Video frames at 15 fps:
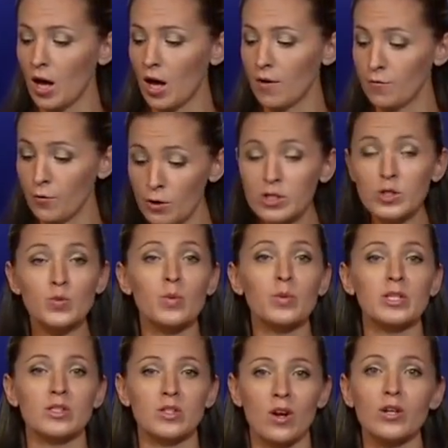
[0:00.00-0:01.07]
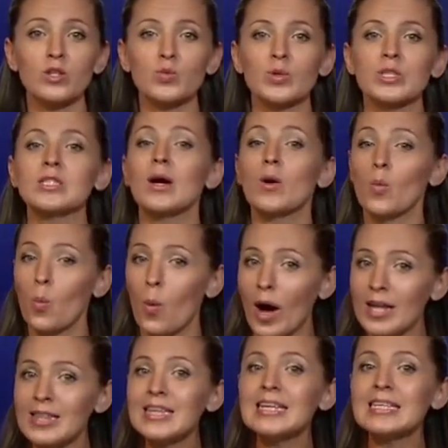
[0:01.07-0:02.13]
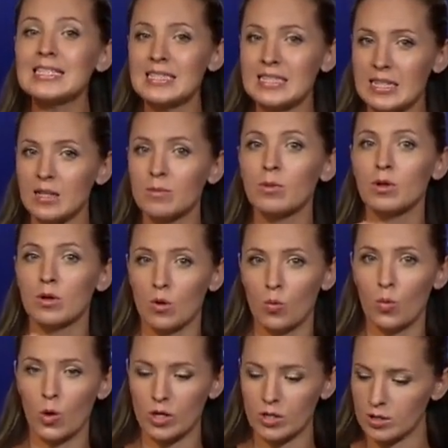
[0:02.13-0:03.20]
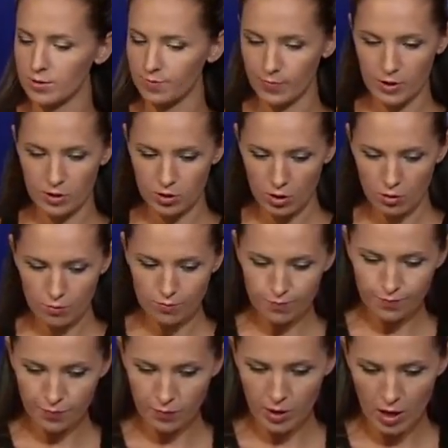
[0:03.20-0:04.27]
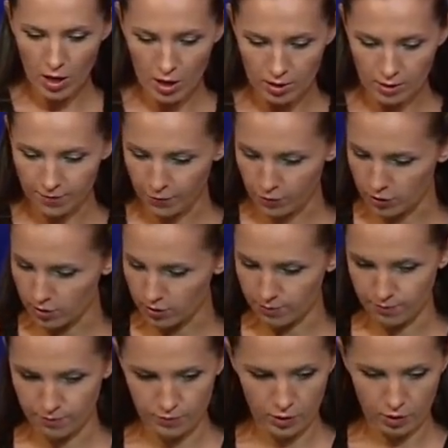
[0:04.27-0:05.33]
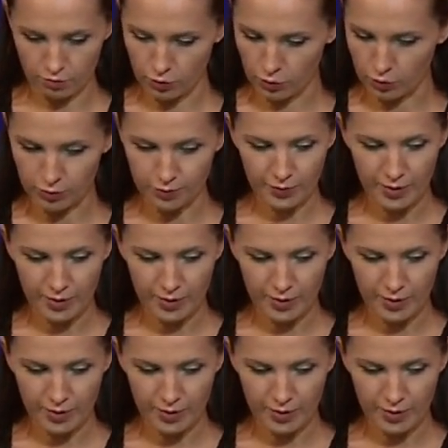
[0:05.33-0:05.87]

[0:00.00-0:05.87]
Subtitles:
First we will start with one-syllable words. So, the first rule.